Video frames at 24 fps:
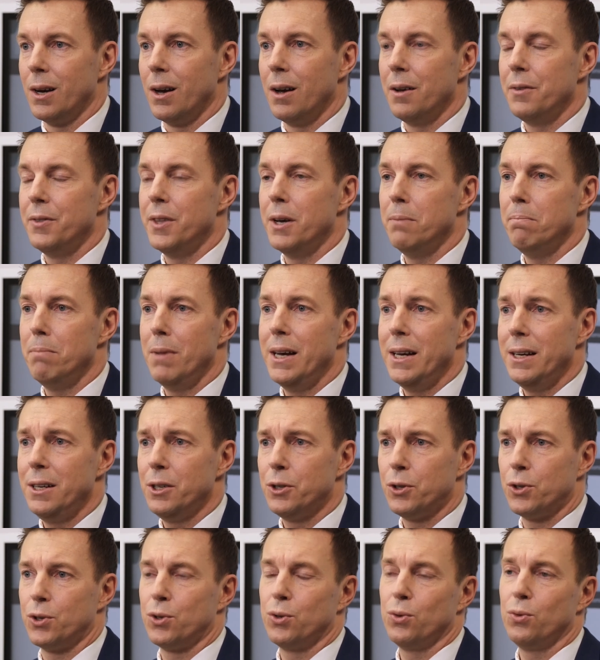The
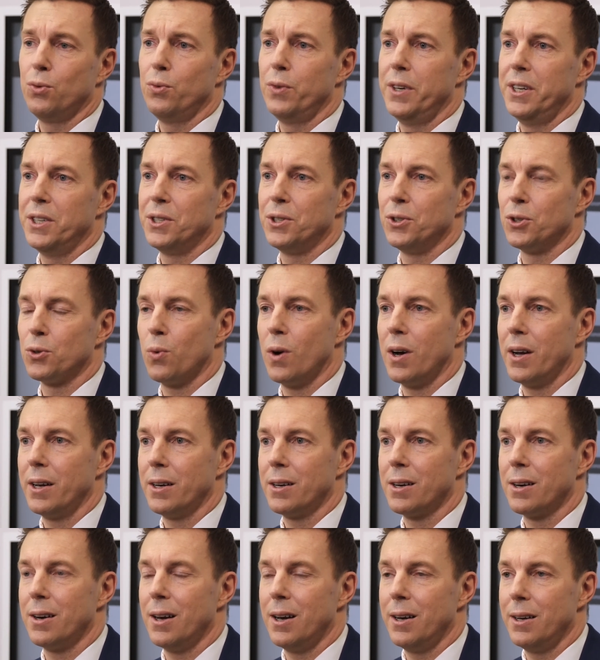main two reasons why
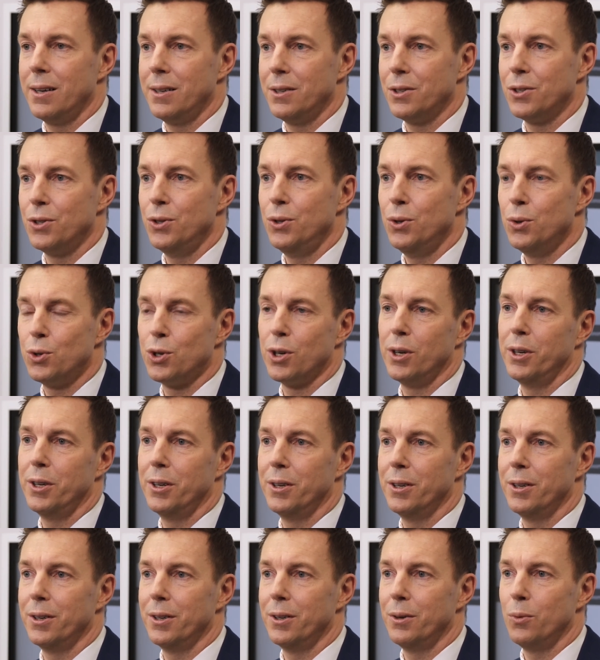clients
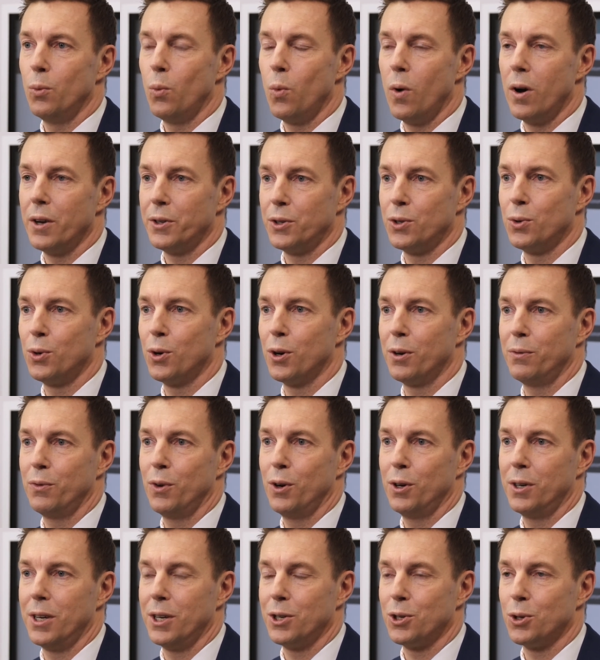usually want to
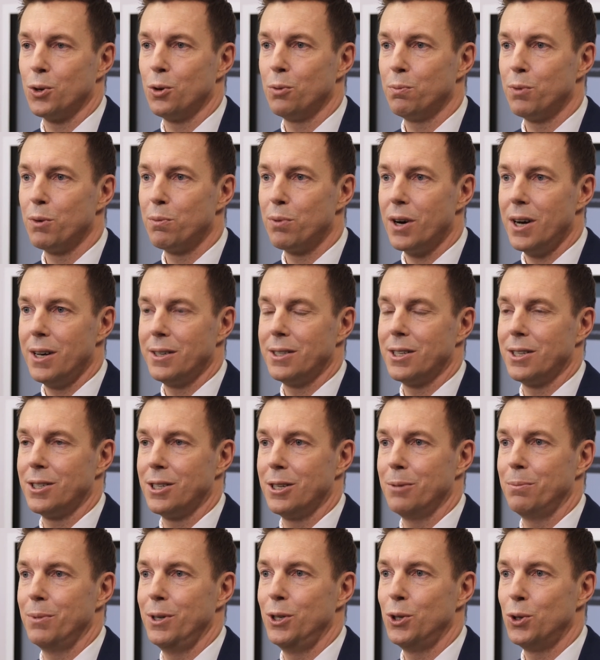convert a sole
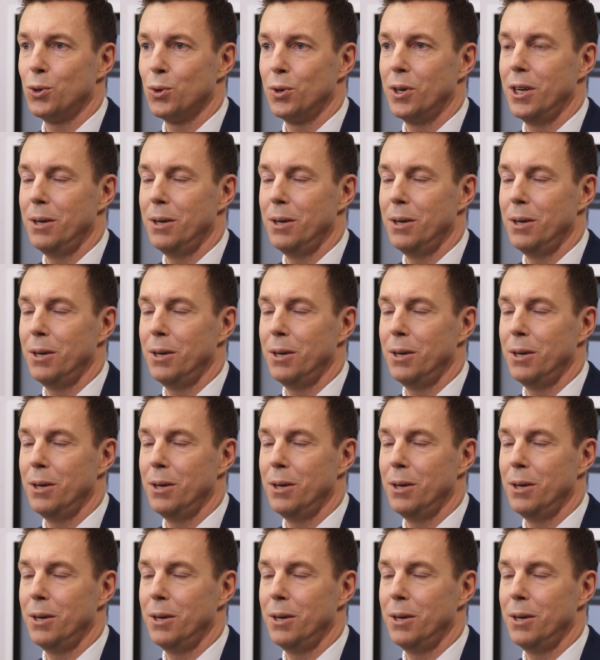proprietorship into an